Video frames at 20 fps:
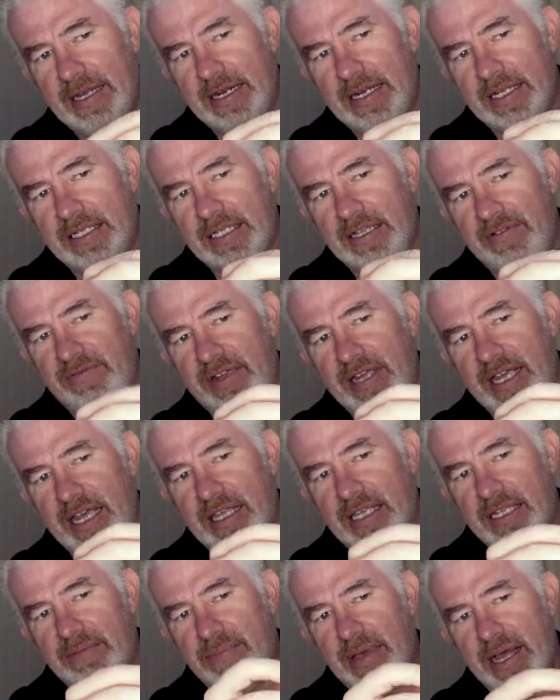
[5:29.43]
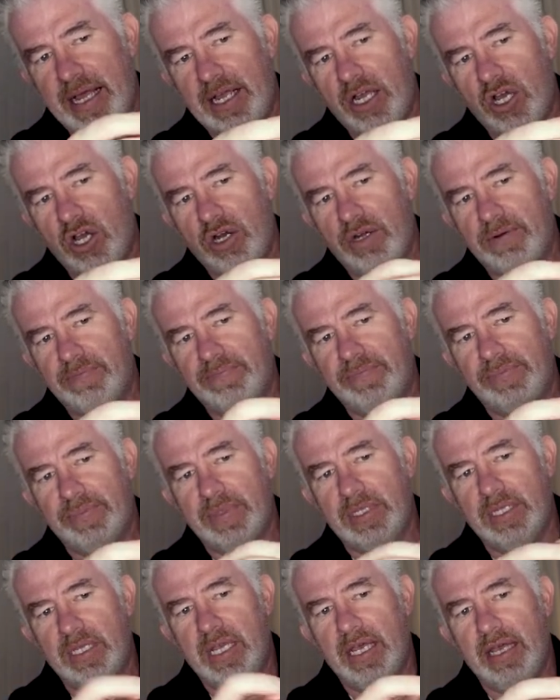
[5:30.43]
Let's see if I can get this back on.
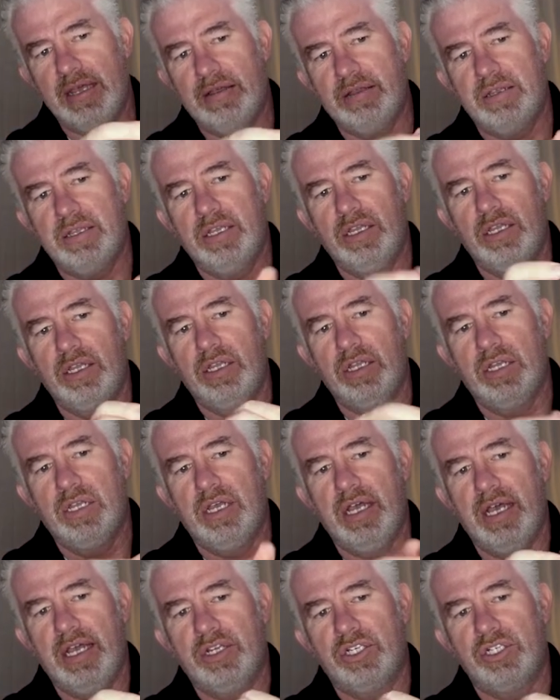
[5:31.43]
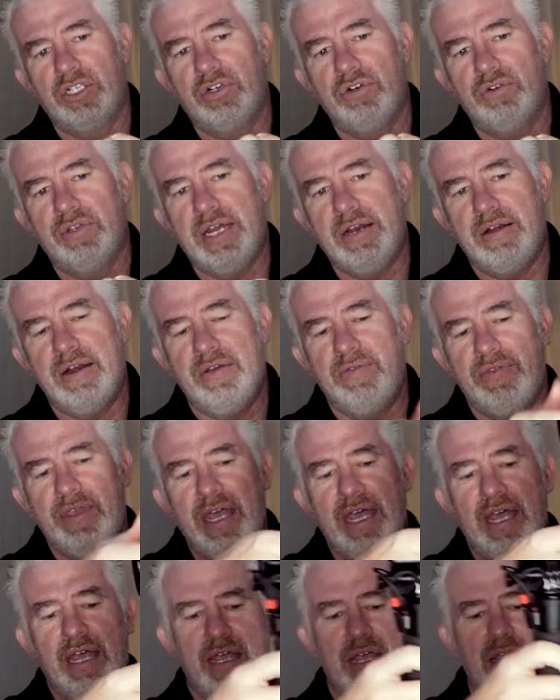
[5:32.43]
Yeah, I'll screw that around
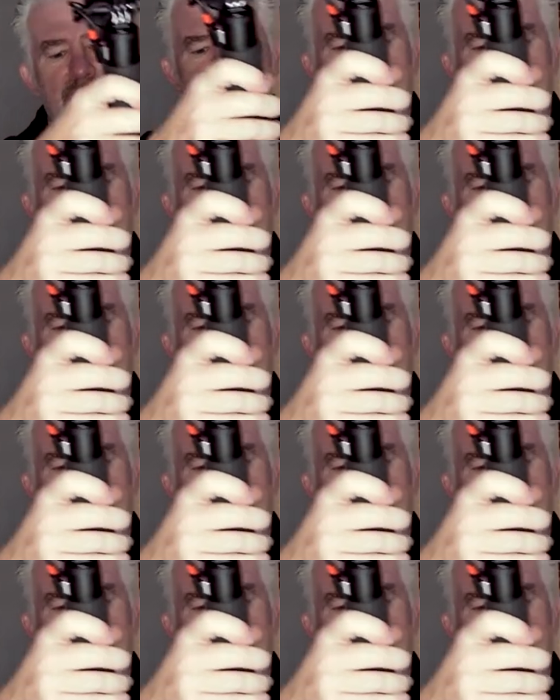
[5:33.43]
there.